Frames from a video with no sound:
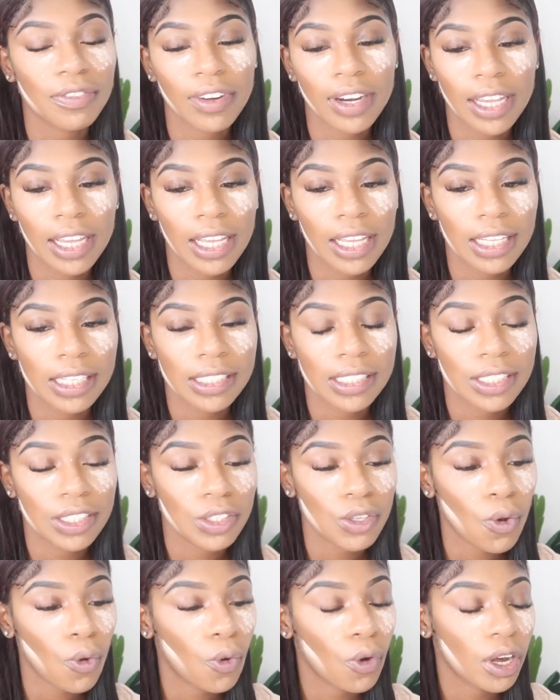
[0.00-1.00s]

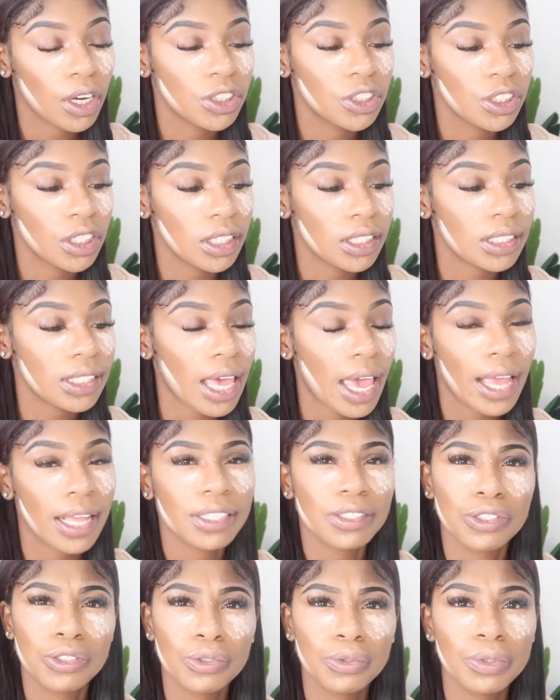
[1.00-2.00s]
friends or just
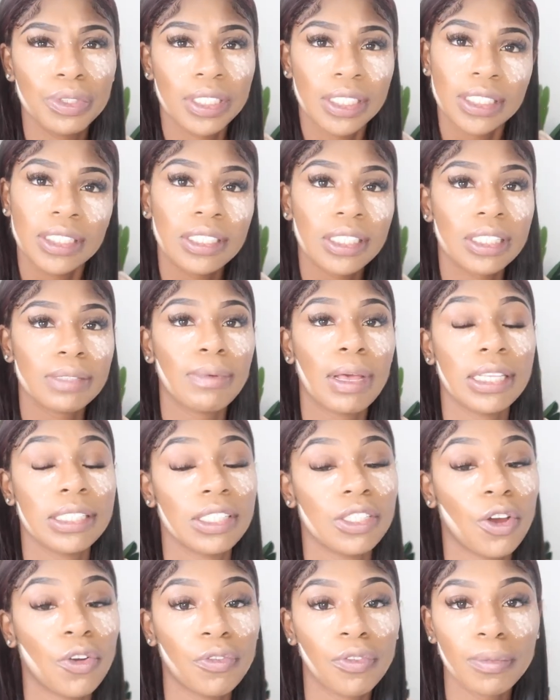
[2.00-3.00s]
had to distance
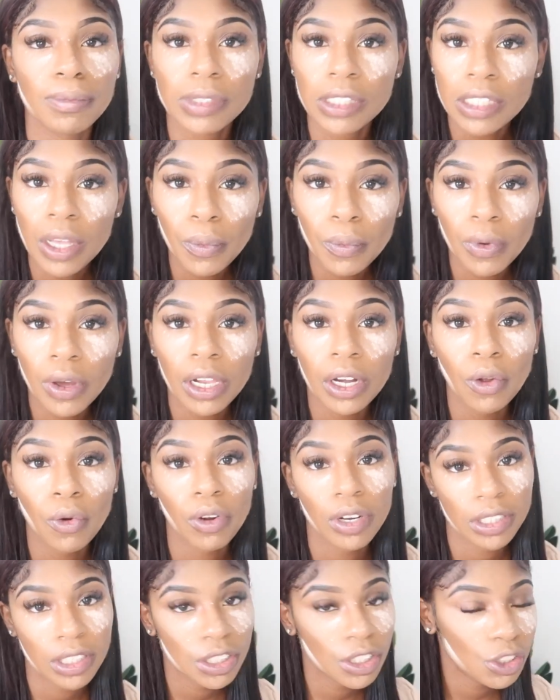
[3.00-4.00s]
myself from someone
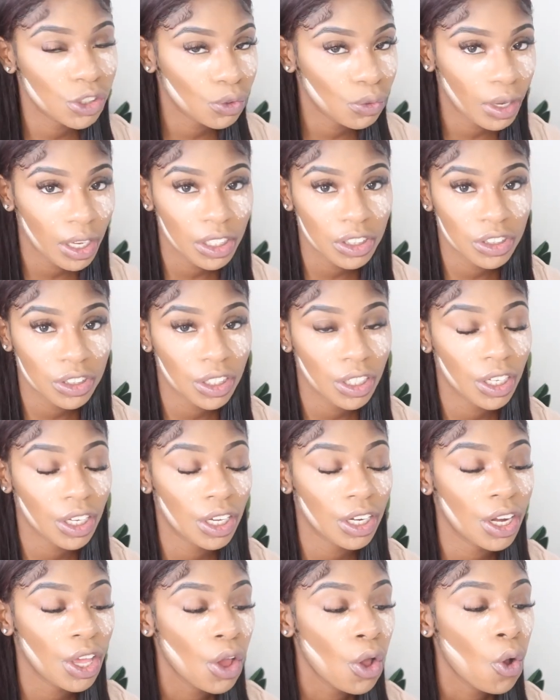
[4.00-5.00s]
or a
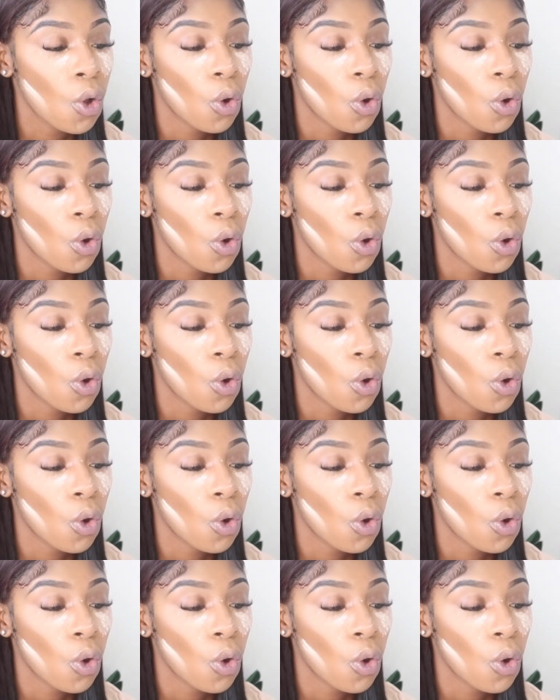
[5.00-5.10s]
situation